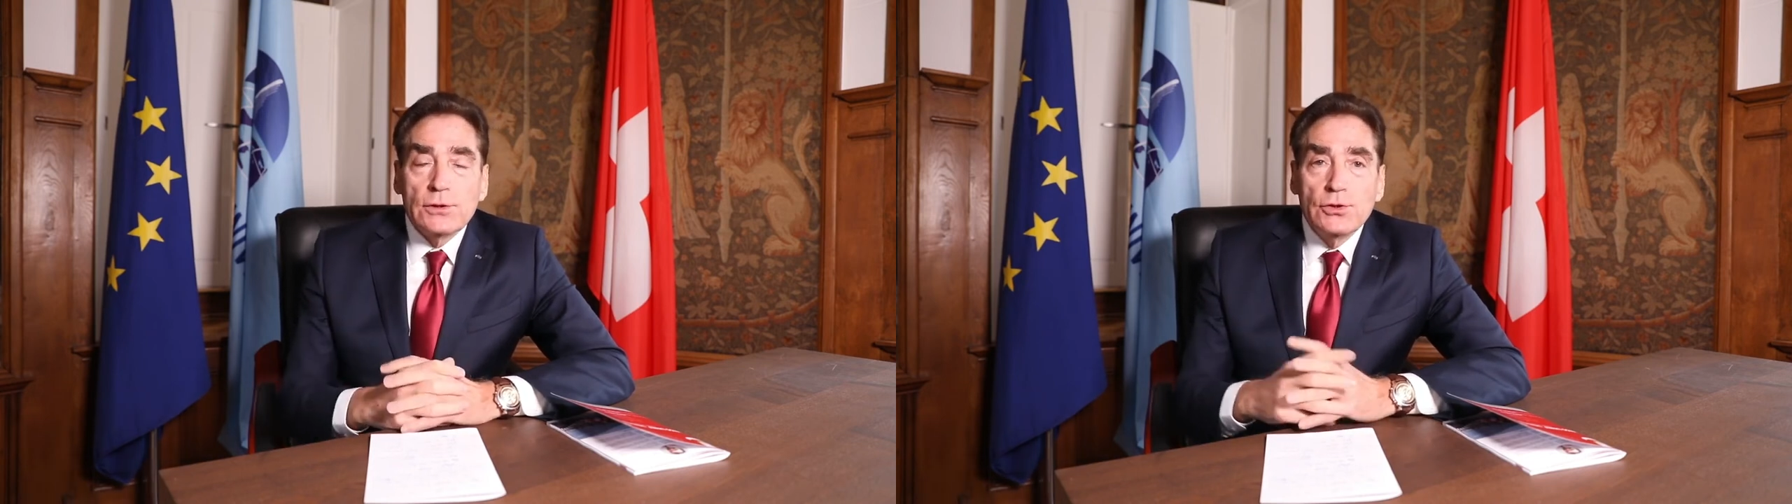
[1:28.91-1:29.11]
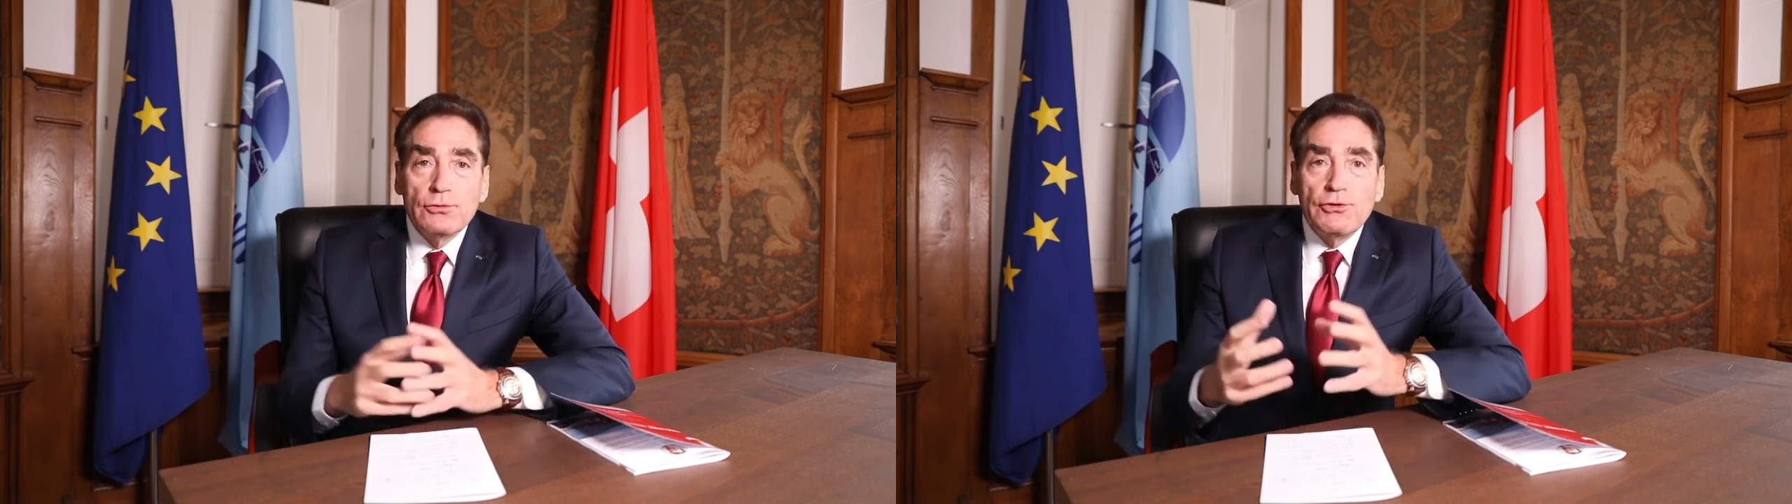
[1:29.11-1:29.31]

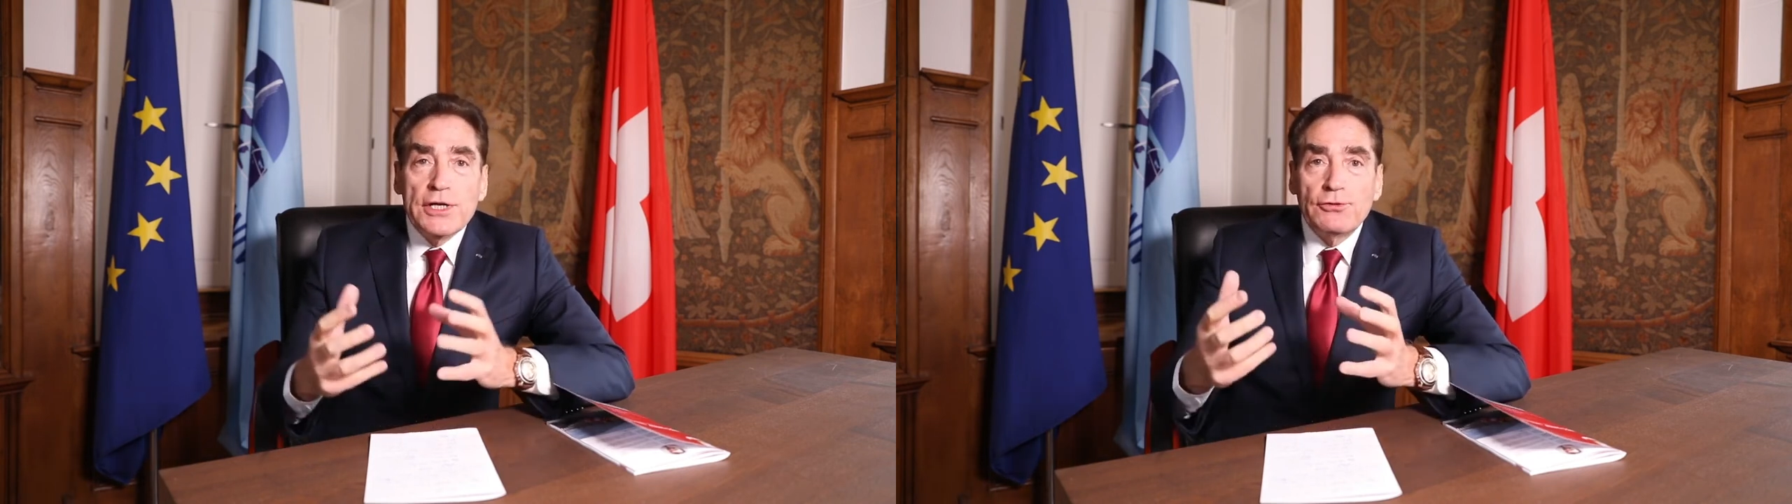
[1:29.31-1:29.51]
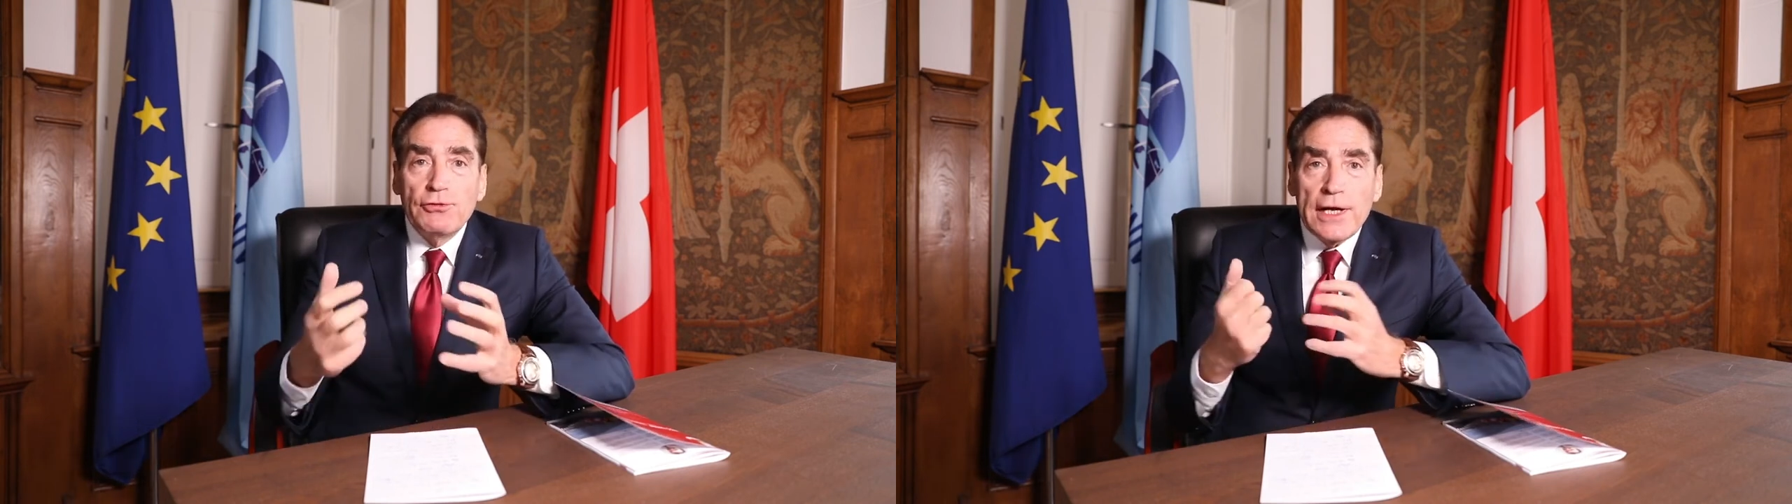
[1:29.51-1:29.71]
to
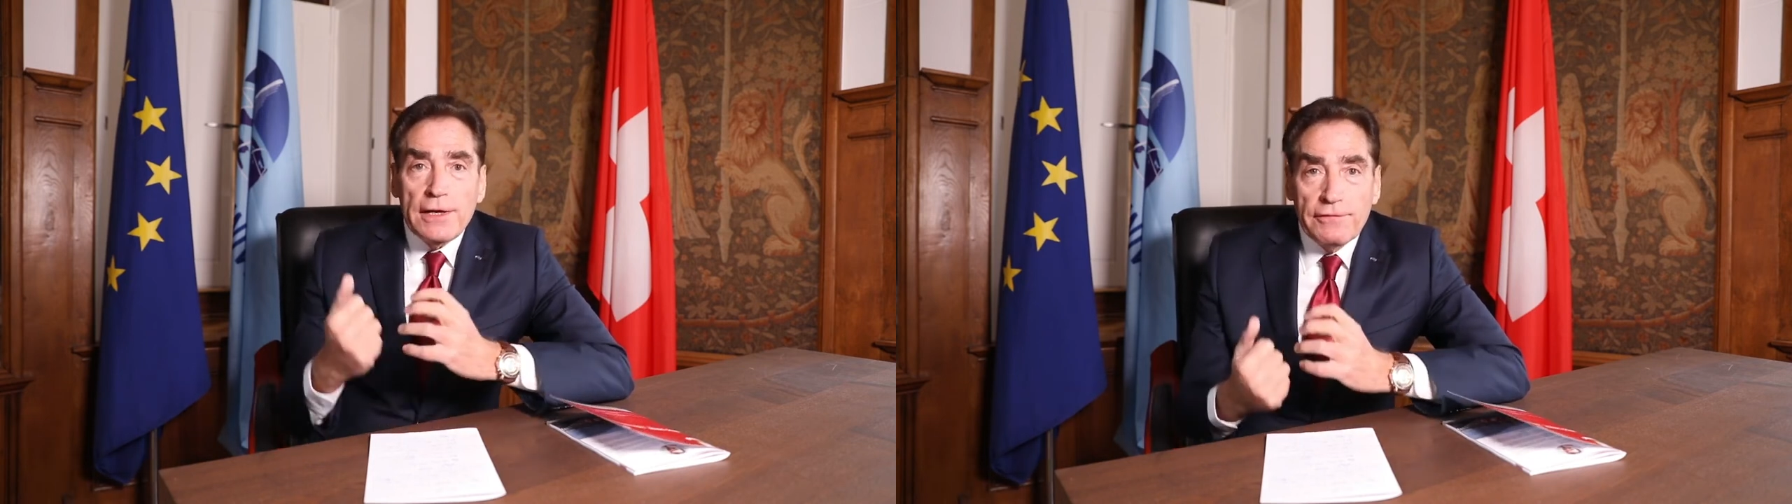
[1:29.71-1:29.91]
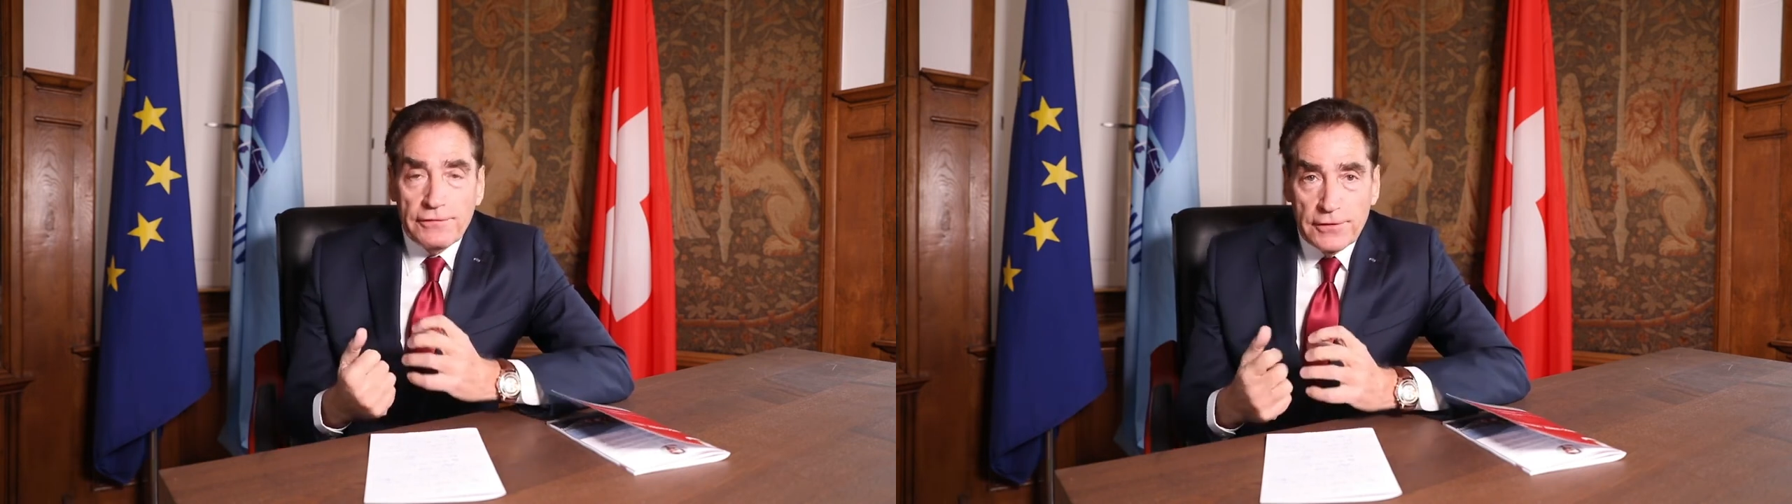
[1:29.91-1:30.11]

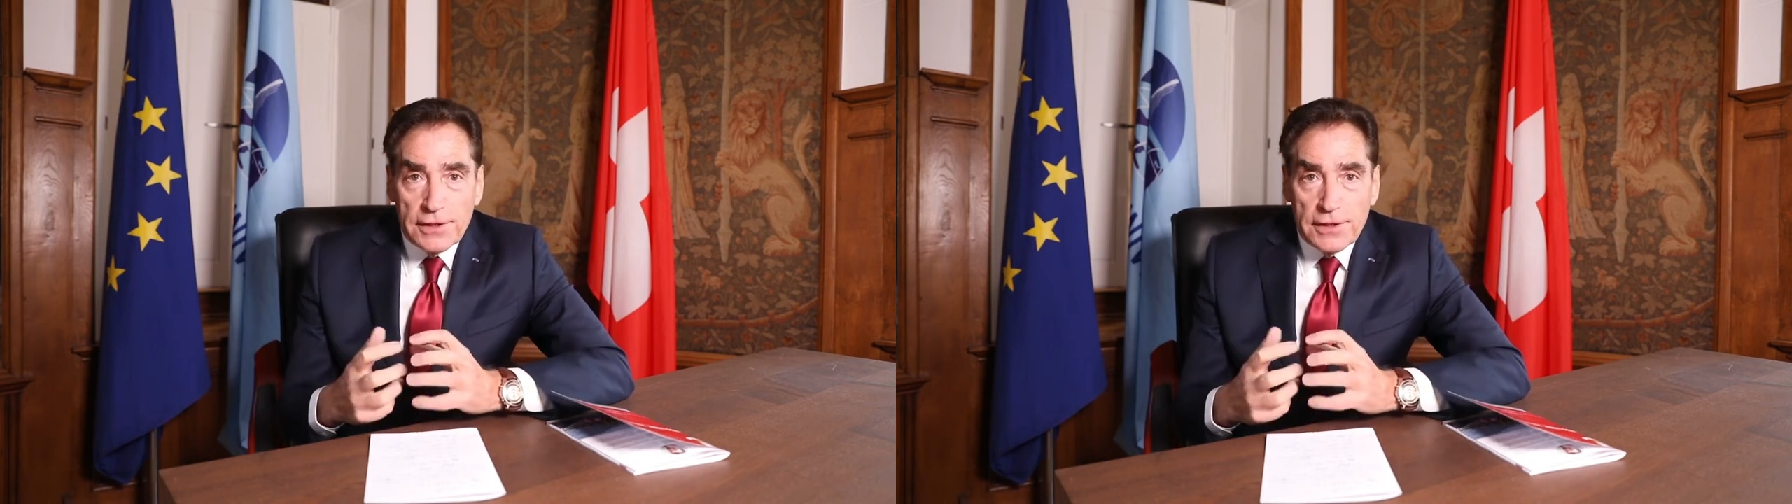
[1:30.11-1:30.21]
retrieve